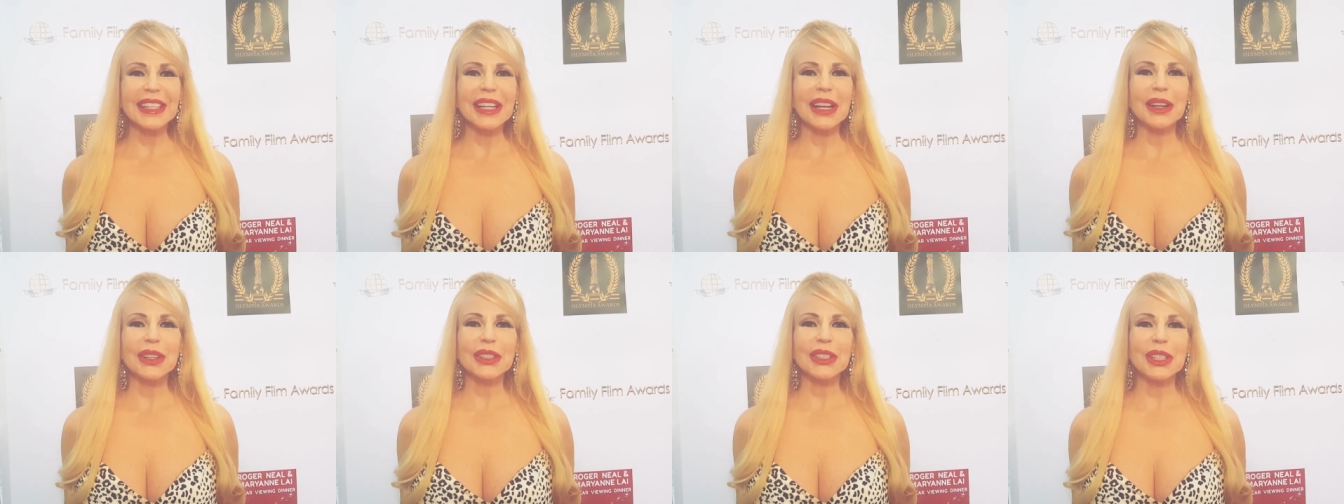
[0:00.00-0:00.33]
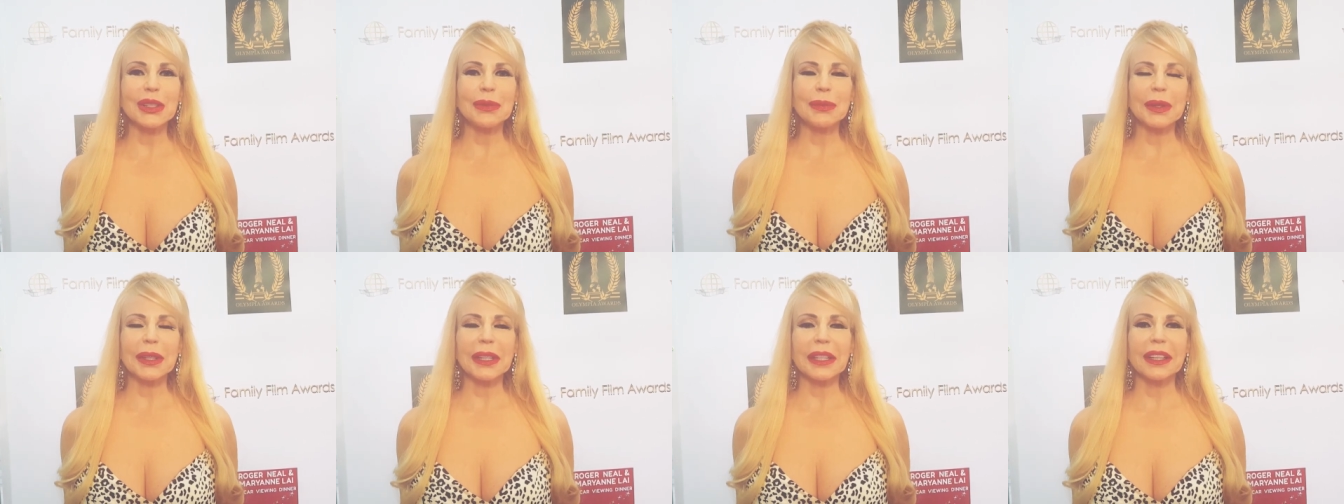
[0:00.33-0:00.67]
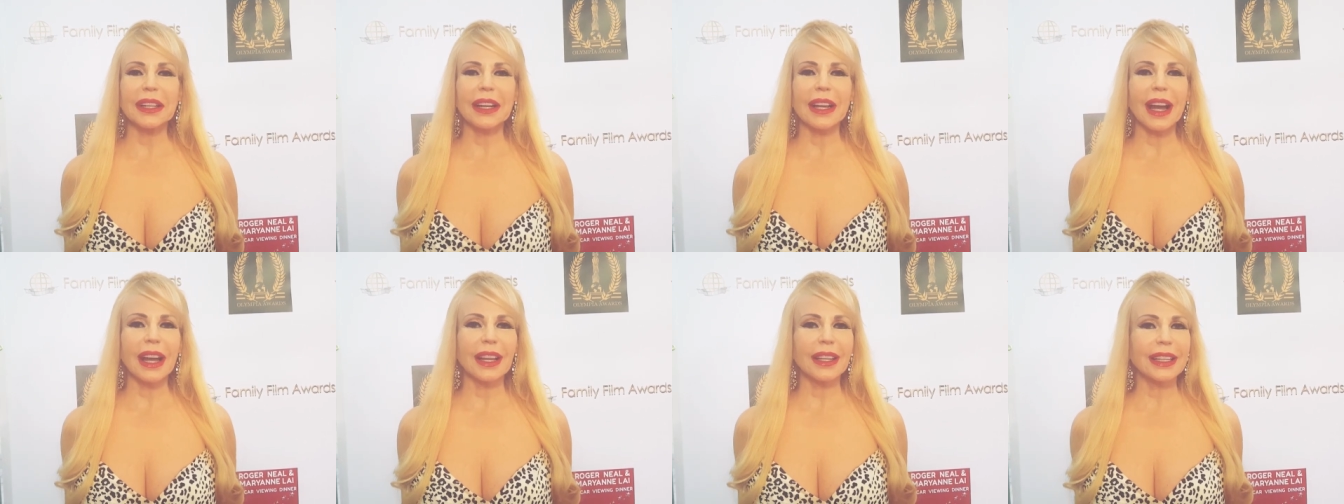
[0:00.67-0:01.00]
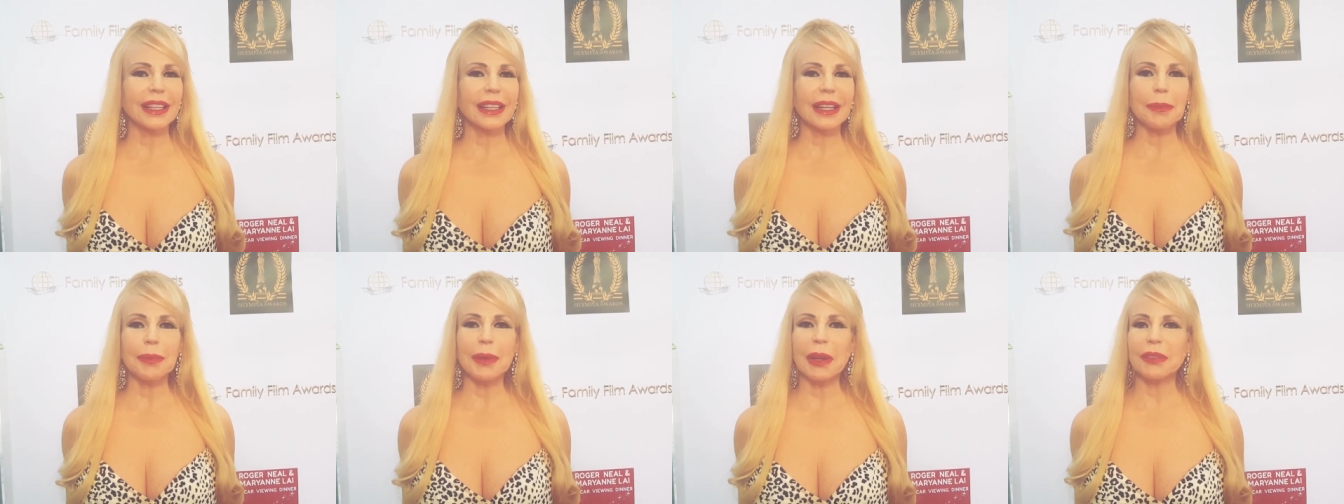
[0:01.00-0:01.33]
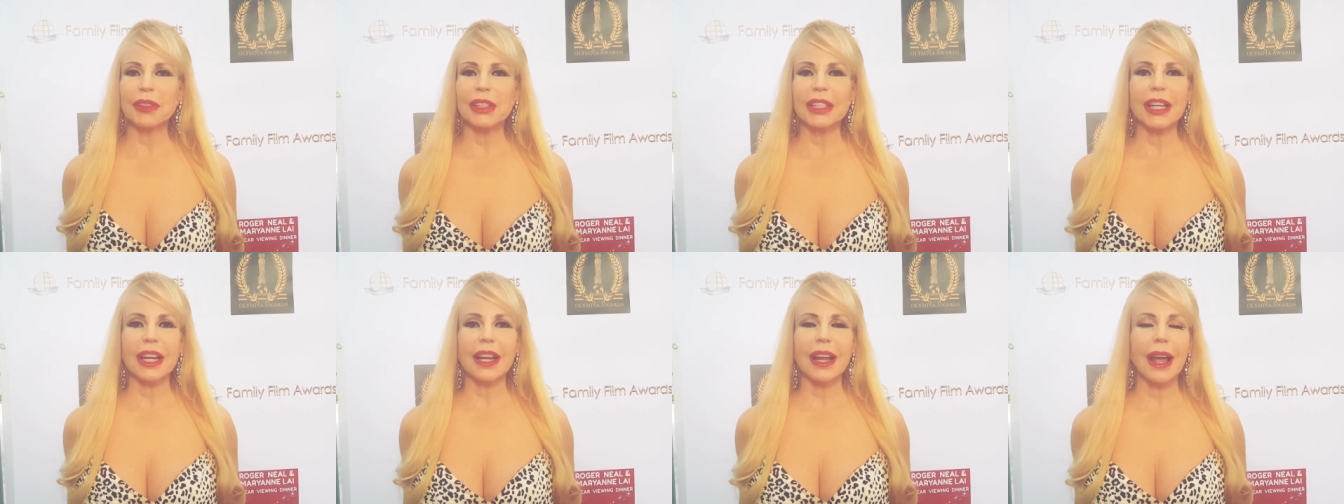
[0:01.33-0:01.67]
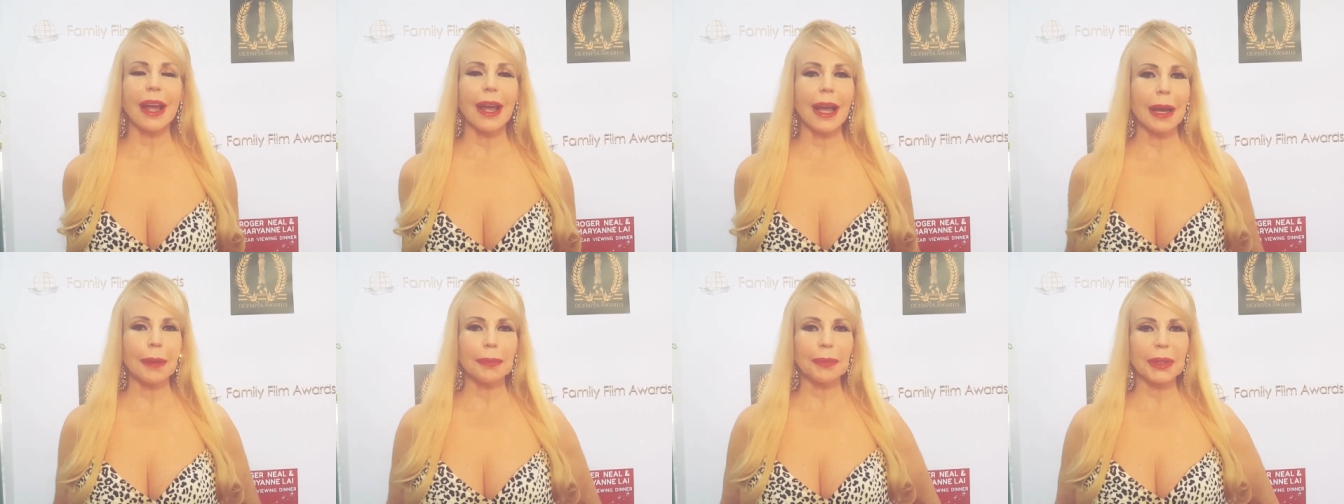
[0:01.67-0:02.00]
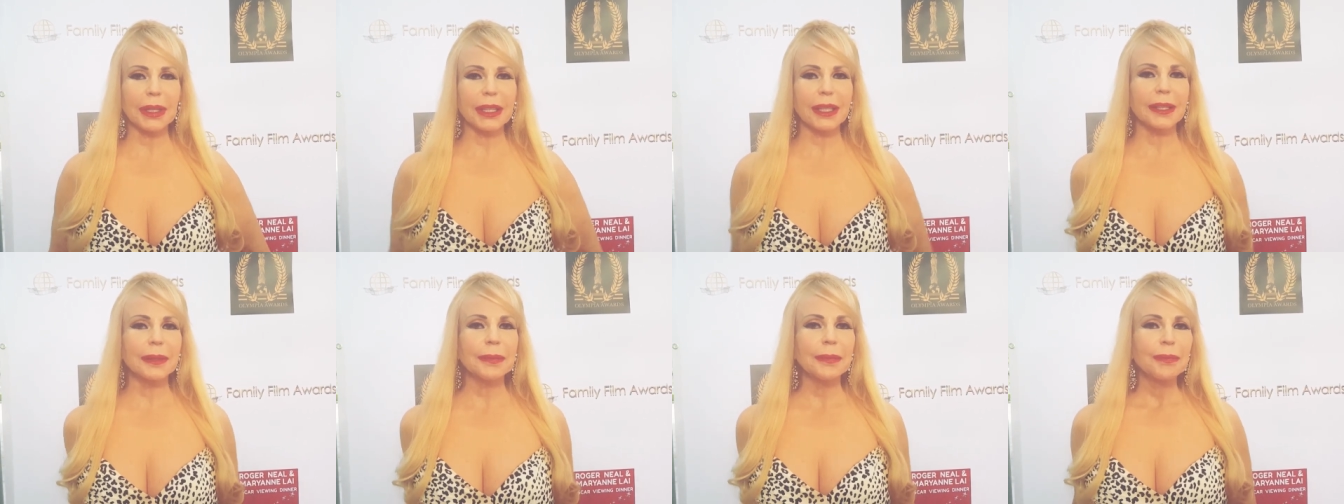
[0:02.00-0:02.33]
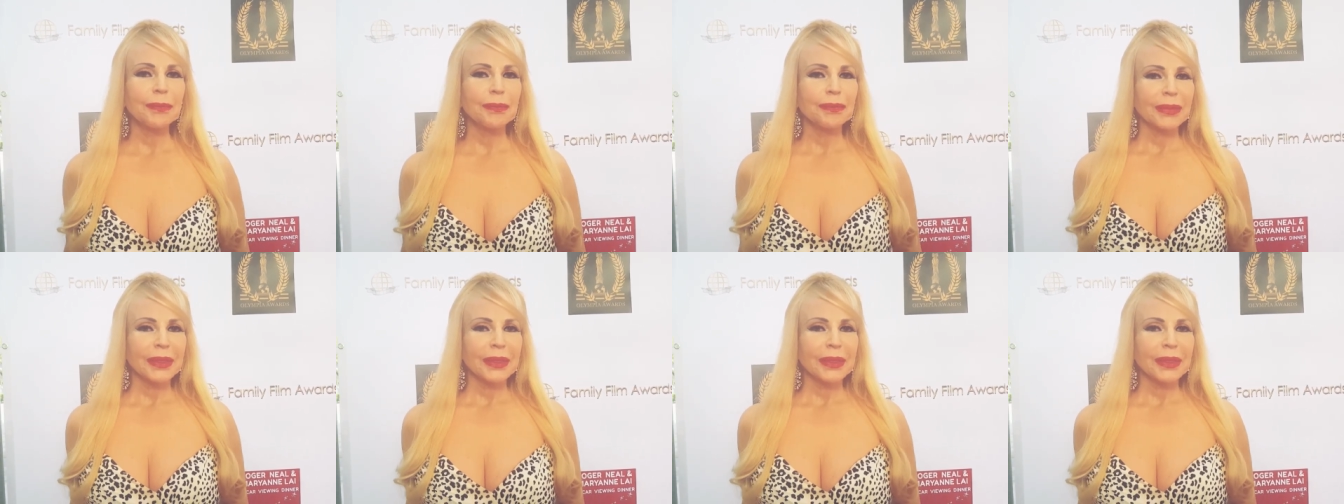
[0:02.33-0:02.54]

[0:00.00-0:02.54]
You know, to be, I get up every day happy.